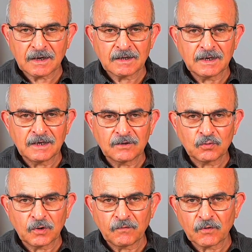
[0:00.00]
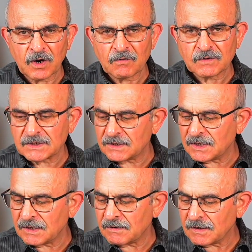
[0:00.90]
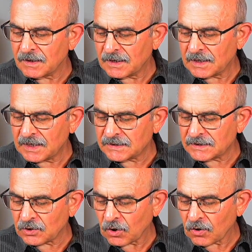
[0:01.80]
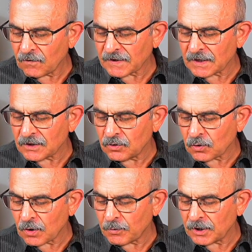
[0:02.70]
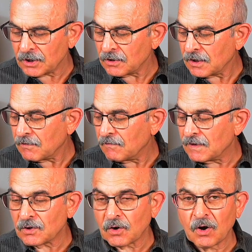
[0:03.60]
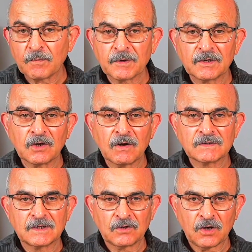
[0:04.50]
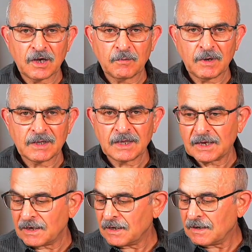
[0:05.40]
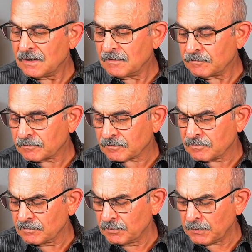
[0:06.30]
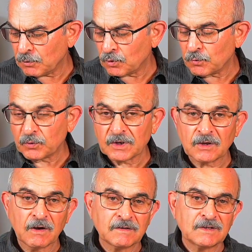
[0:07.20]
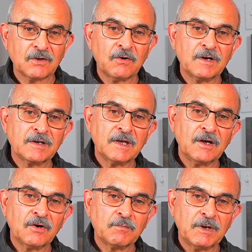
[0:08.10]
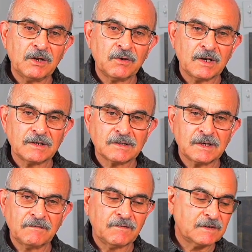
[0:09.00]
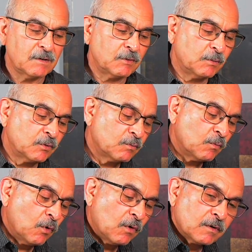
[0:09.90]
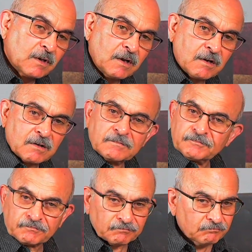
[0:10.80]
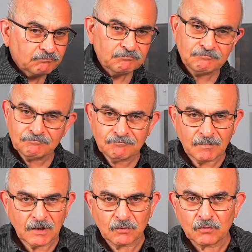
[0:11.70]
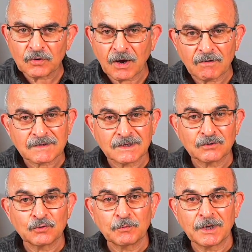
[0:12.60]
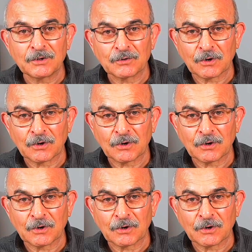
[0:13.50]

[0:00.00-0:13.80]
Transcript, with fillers: in 24 hours the stock of that new company went up 1,000 times, and then people who put $1,000, they are millionaires. If somebody put more, they are $2 million.